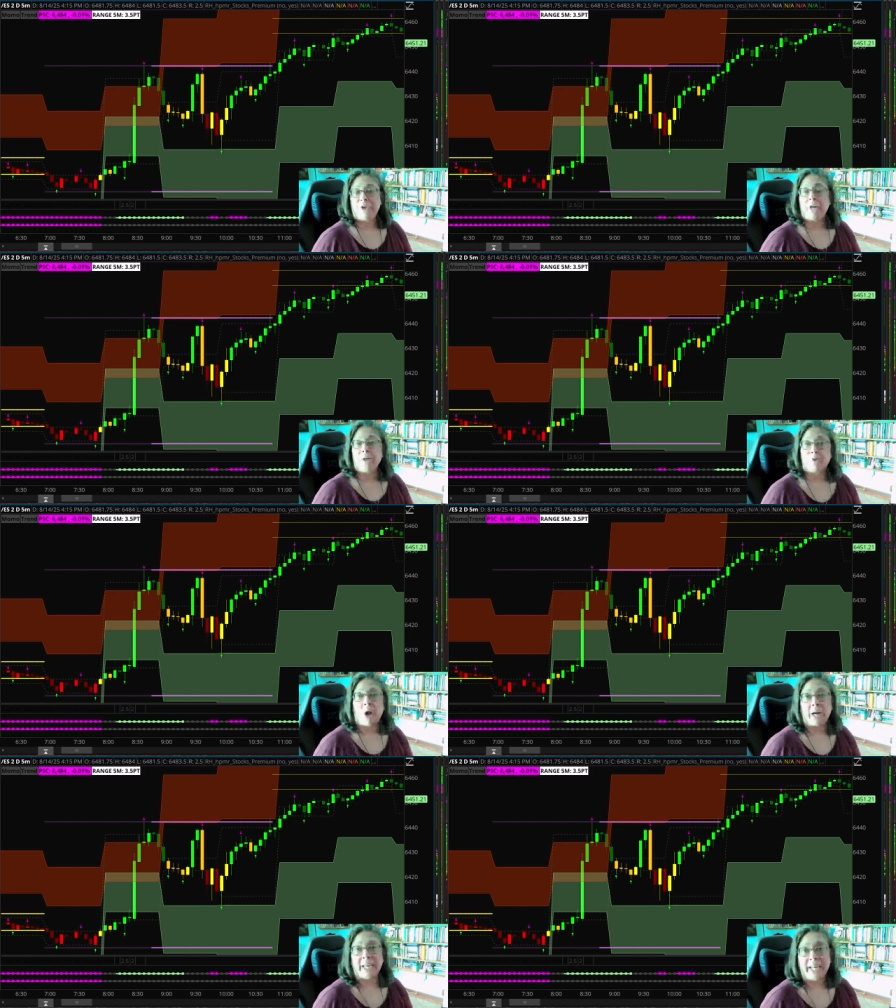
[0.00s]
traders,
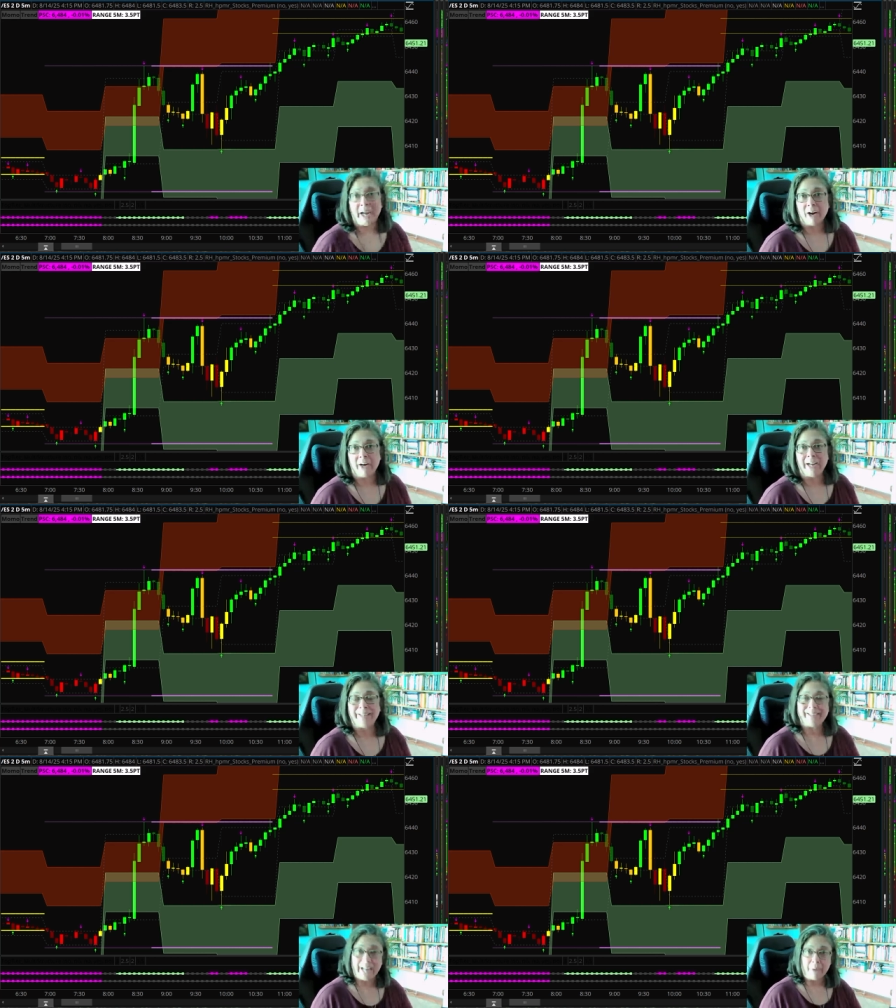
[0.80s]
Raghee here,
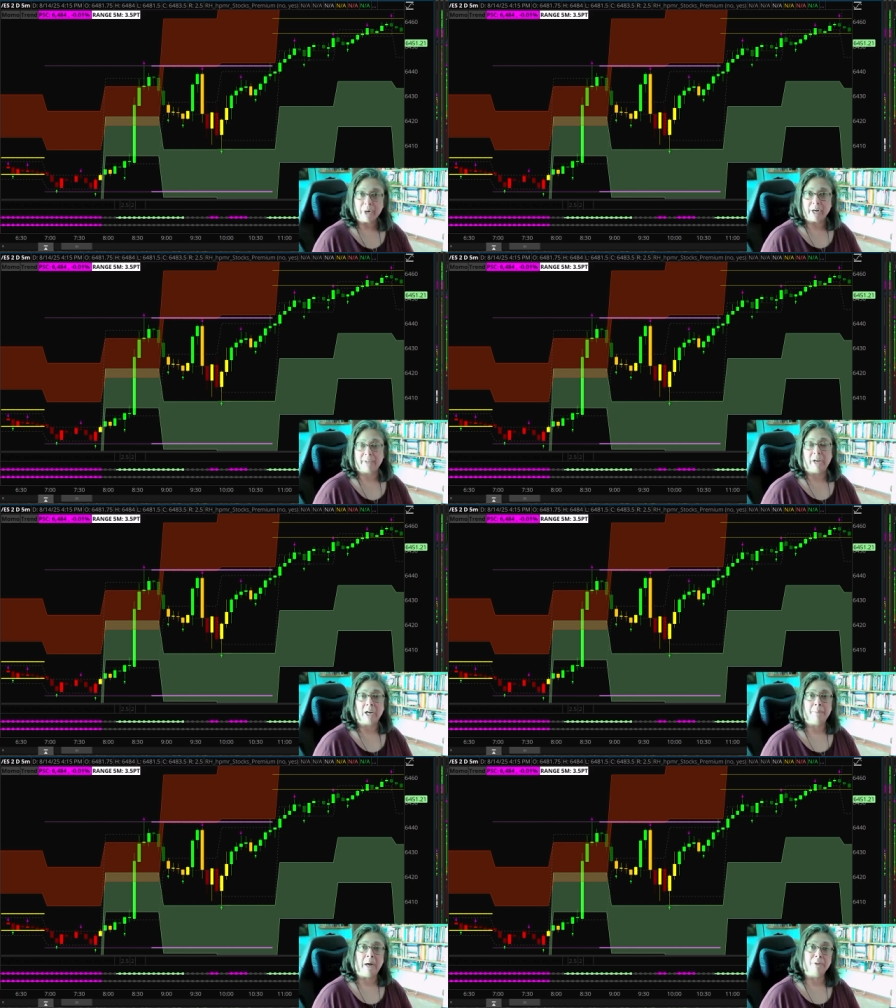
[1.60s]
and today we're going to
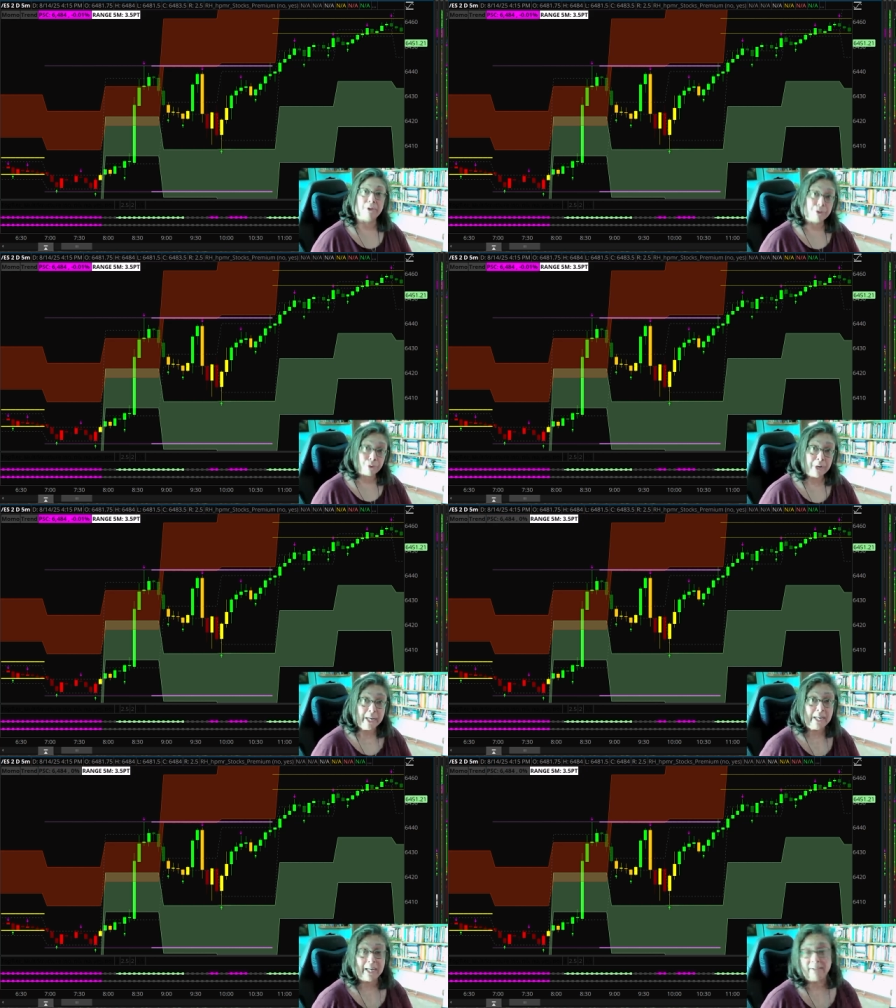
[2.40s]
talk about the
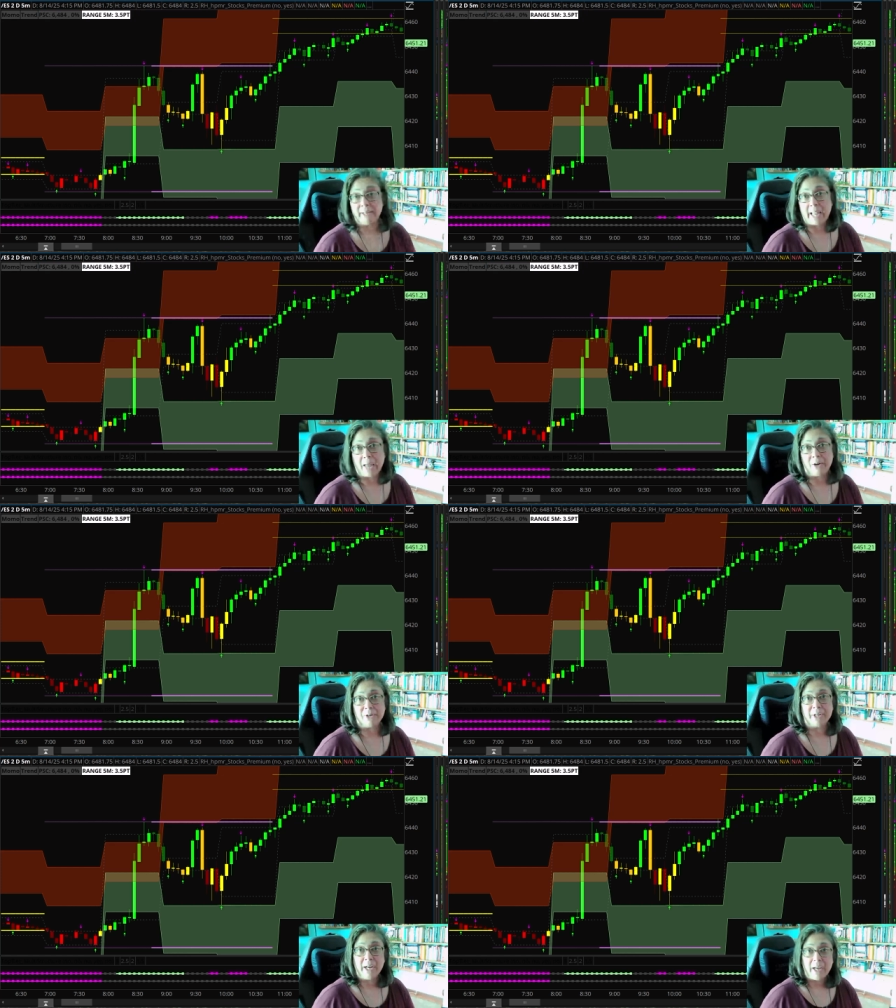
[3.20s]
3
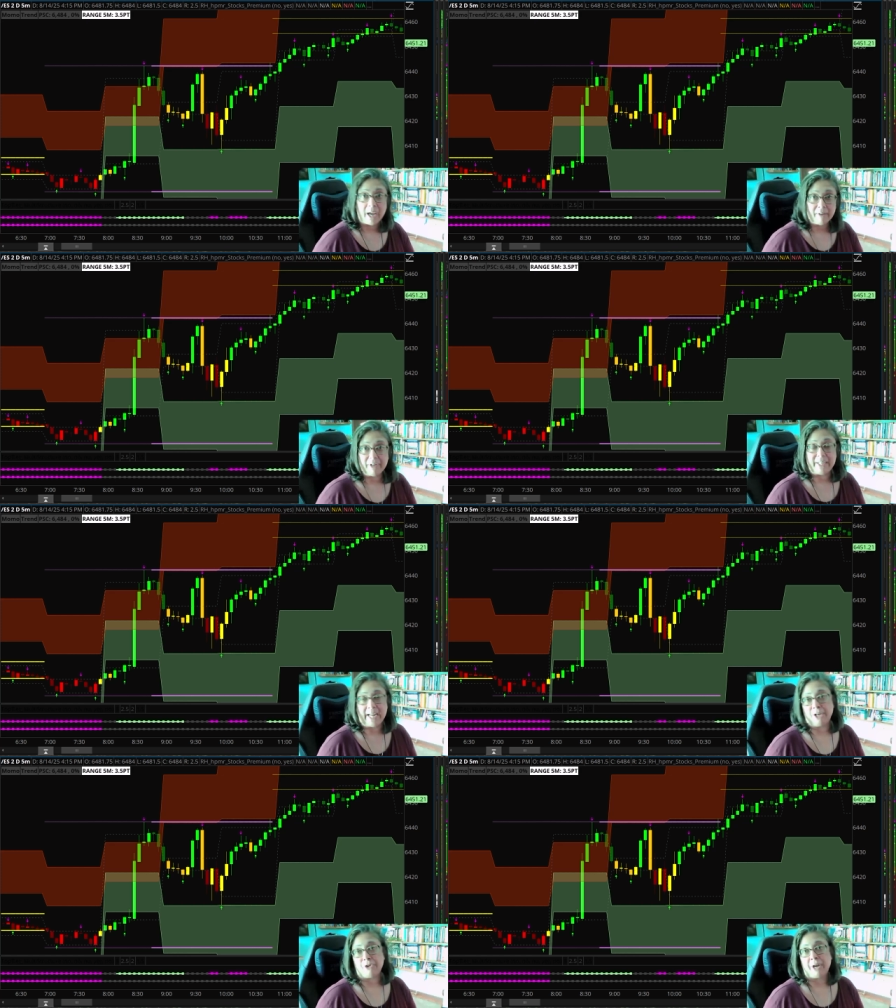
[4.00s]
indicators every
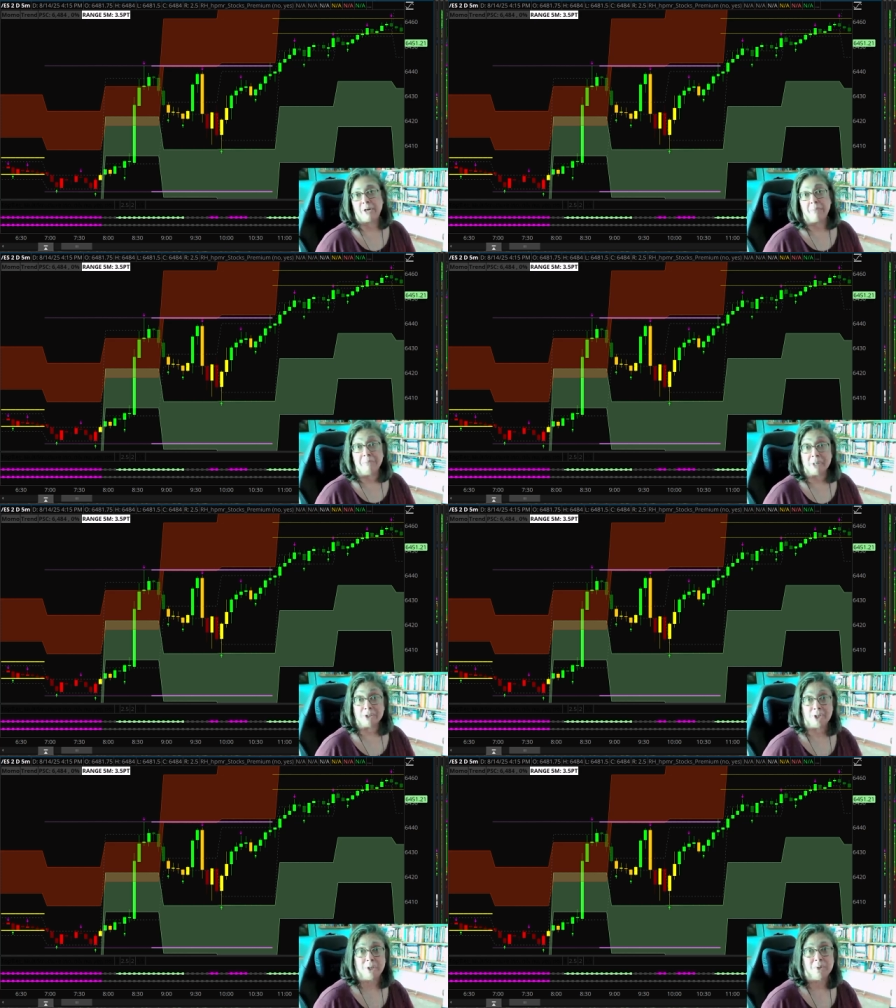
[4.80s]
day trader
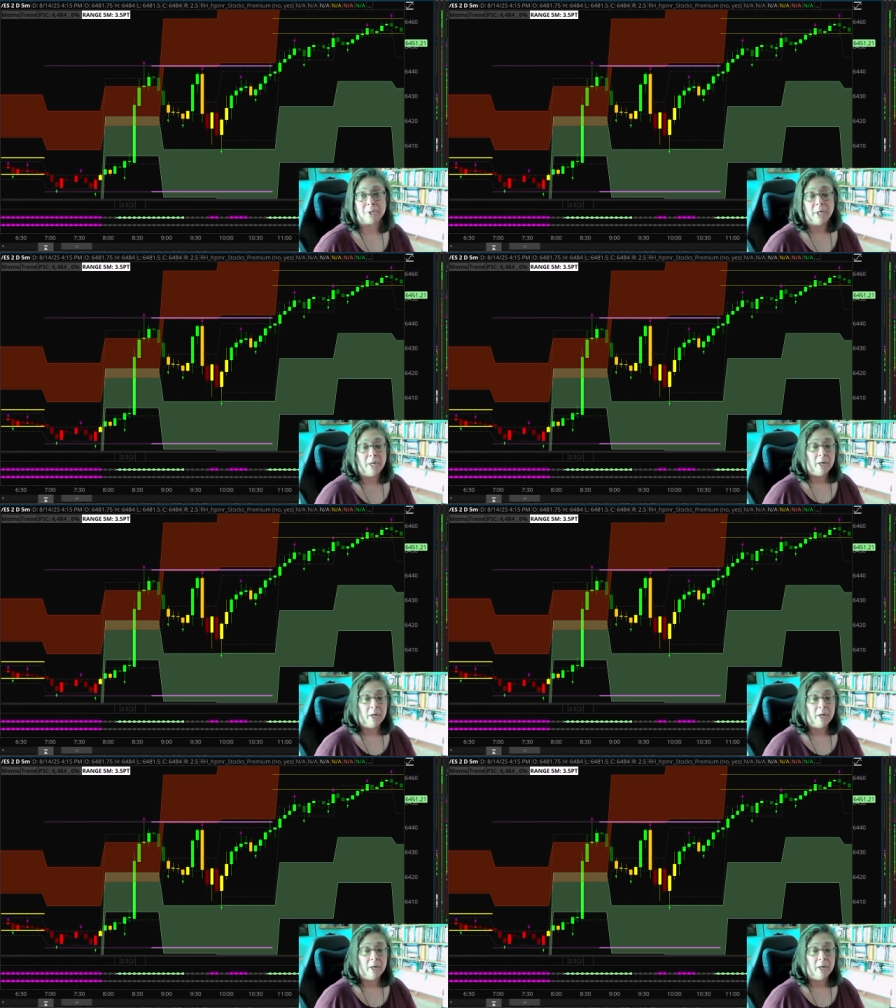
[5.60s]
must use.